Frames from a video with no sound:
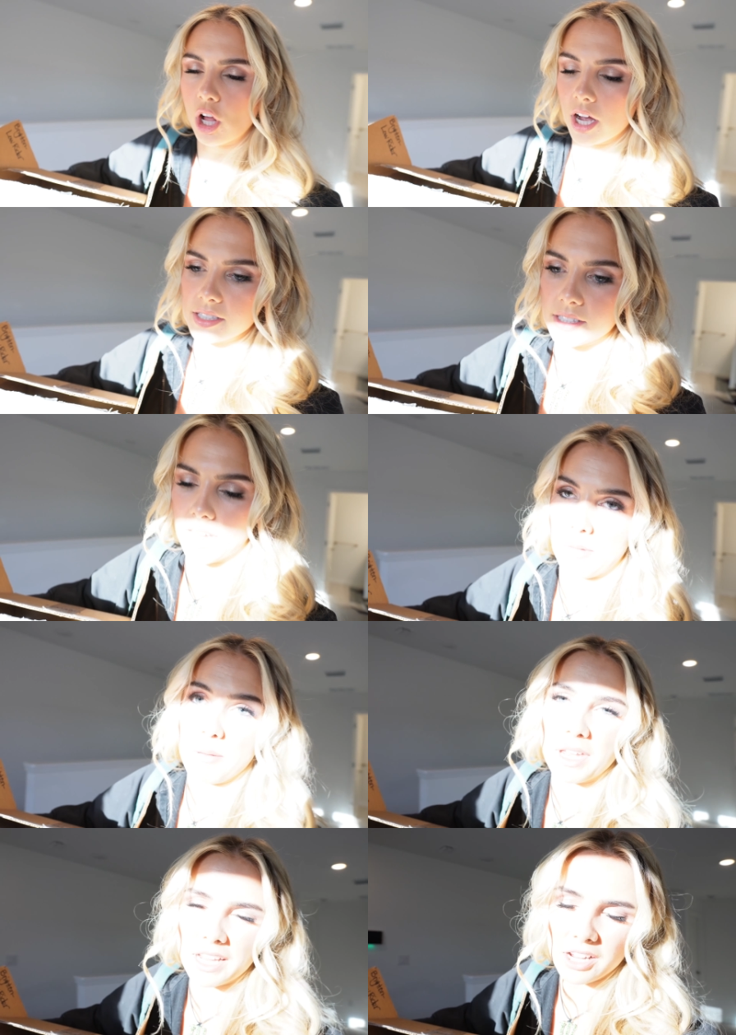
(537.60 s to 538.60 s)
gloss. I
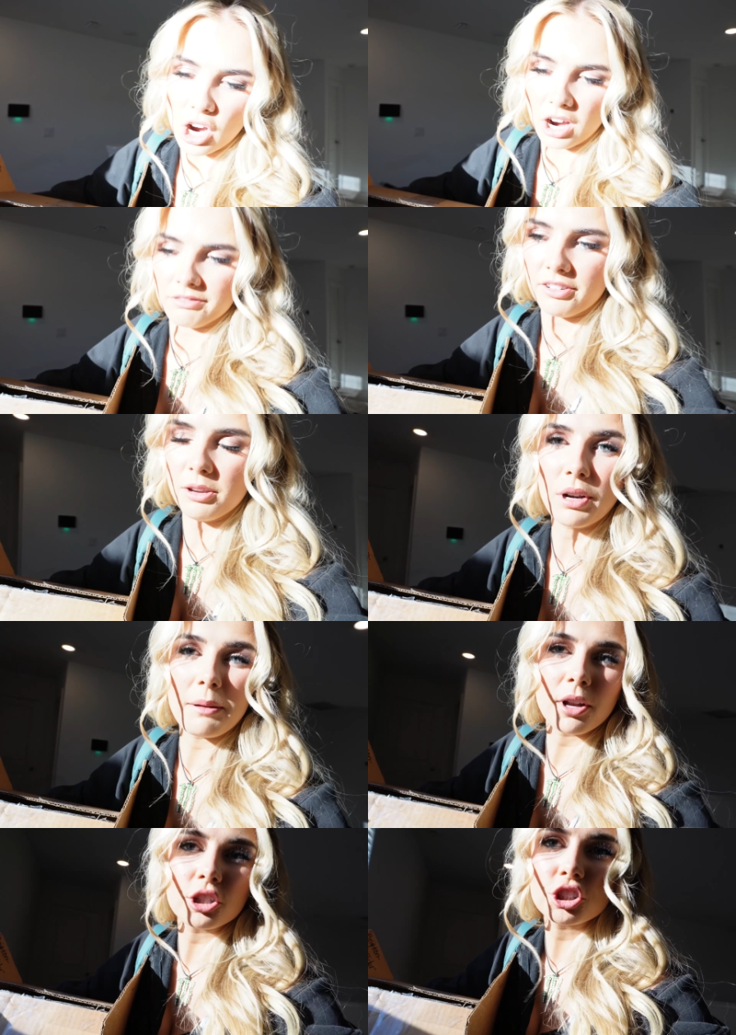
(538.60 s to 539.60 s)
might make a coffee, but I'm not